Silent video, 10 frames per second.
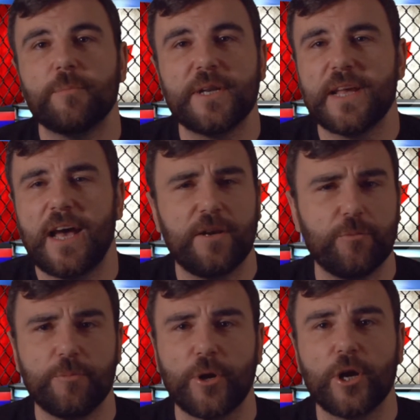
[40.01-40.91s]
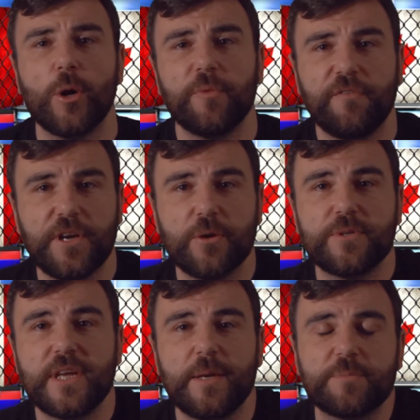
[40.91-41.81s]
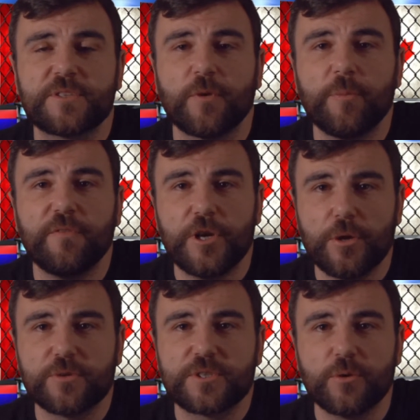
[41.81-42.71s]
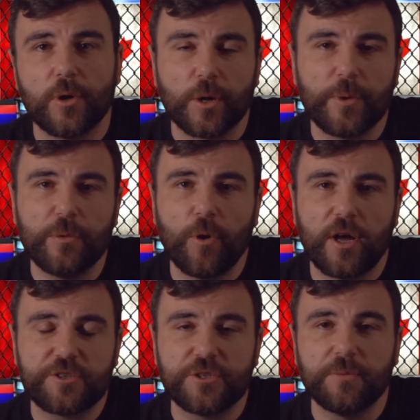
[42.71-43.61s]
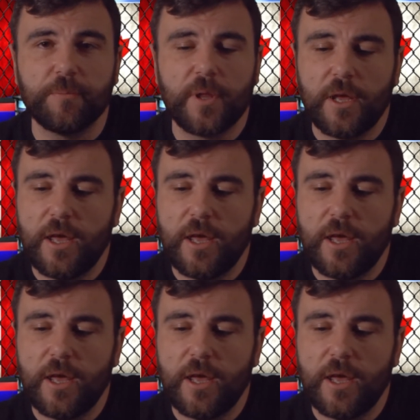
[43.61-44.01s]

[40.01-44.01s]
My dad would bring home the videotapes from the video store. We'd watch them.